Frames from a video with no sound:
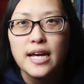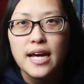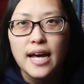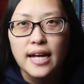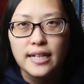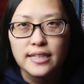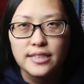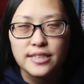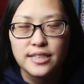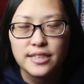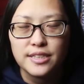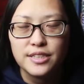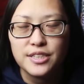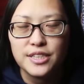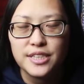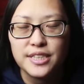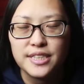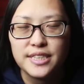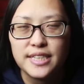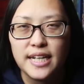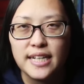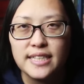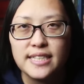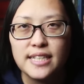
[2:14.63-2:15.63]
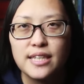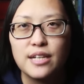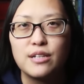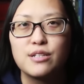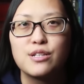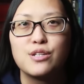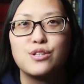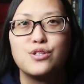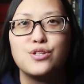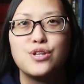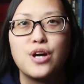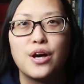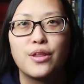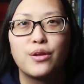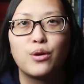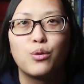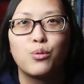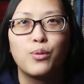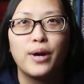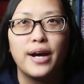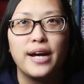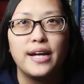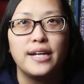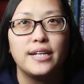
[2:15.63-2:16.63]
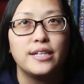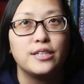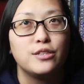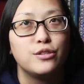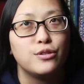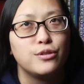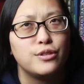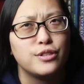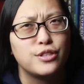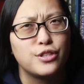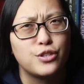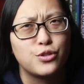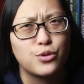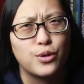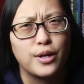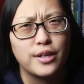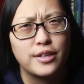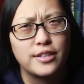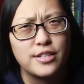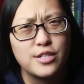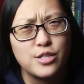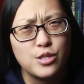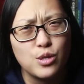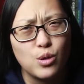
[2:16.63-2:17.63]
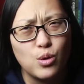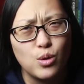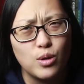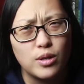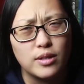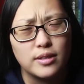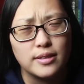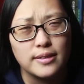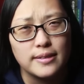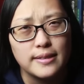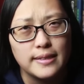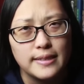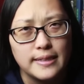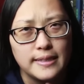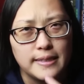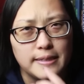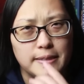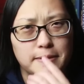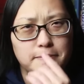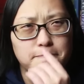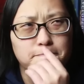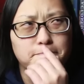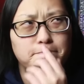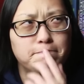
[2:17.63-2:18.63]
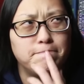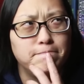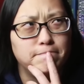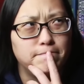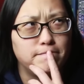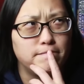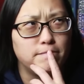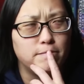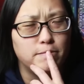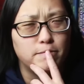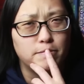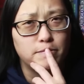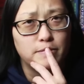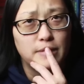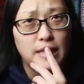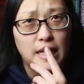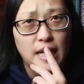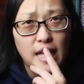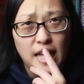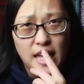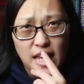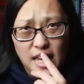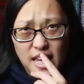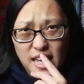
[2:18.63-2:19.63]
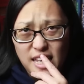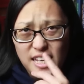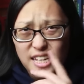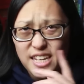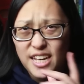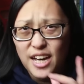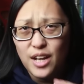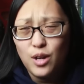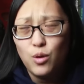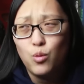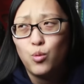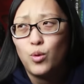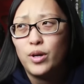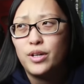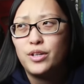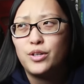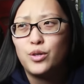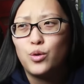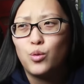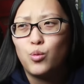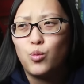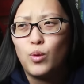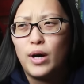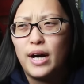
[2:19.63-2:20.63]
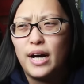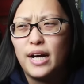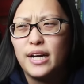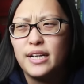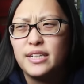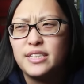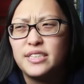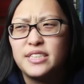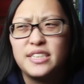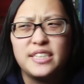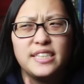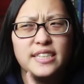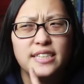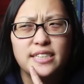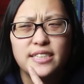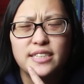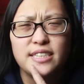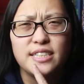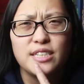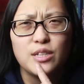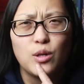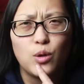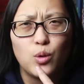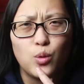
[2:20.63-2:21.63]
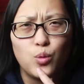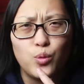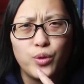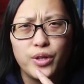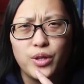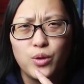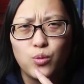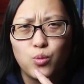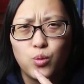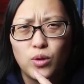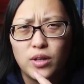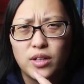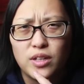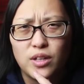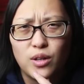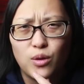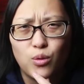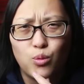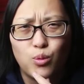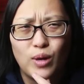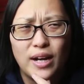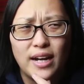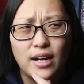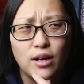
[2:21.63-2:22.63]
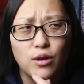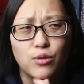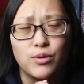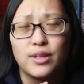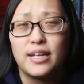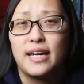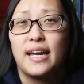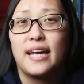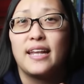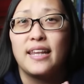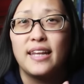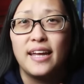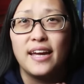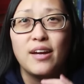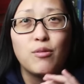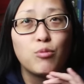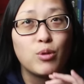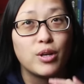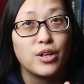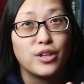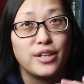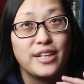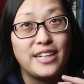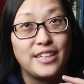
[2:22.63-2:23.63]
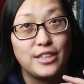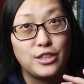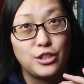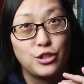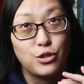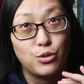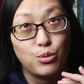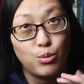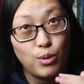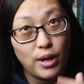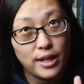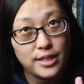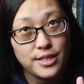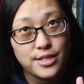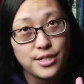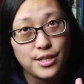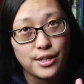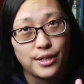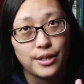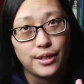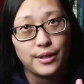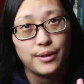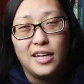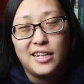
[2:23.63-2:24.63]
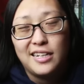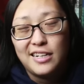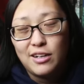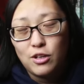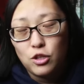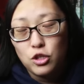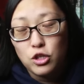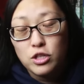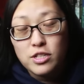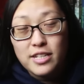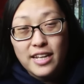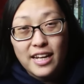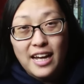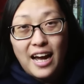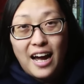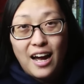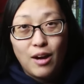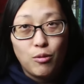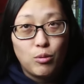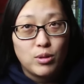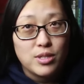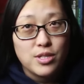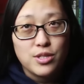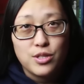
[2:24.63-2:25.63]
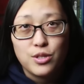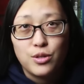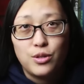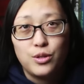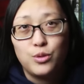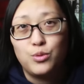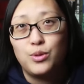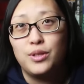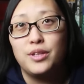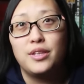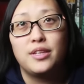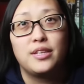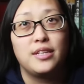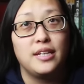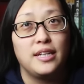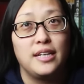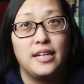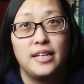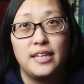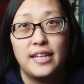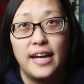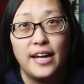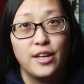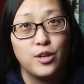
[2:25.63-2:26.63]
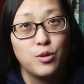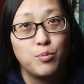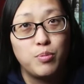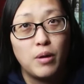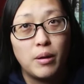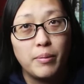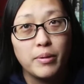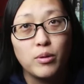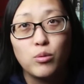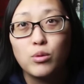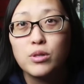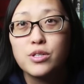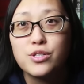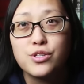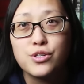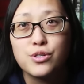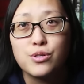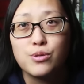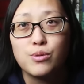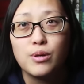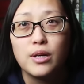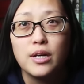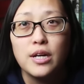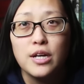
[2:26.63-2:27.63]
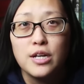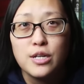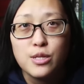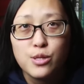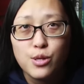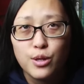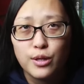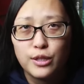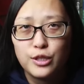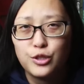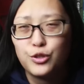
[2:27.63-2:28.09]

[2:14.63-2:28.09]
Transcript: and she says that there's another way to destroy the sword. You gotta wonder why she is the only one around. Can they really trust her? Now it looks like I wasn't the only one thinking that, and you probably were too. So the